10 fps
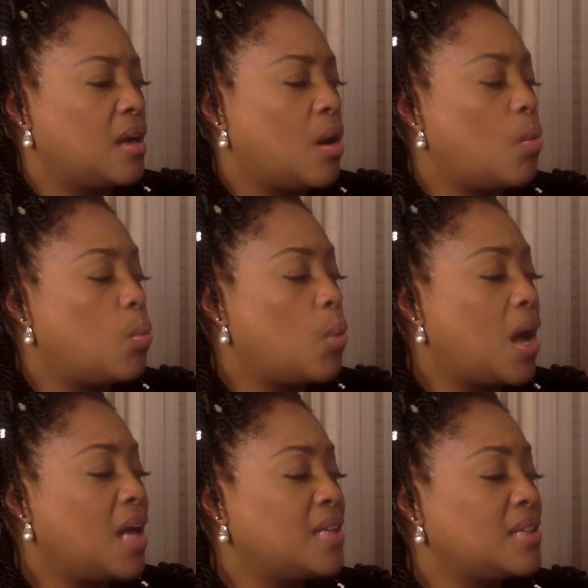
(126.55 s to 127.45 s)
a
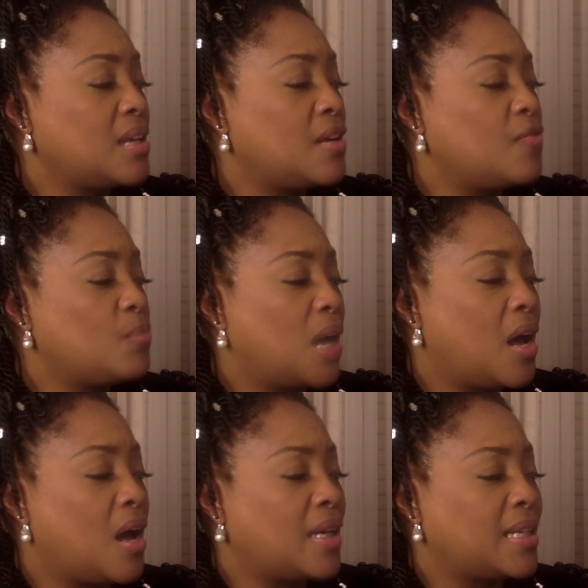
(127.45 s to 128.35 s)
wand of
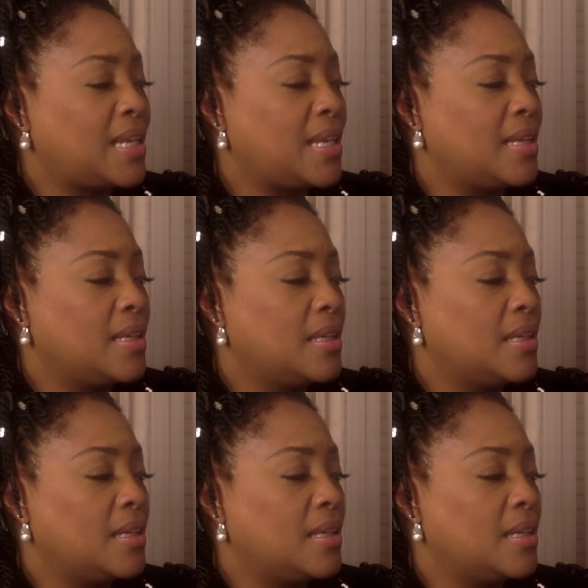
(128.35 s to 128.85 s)
mahogany.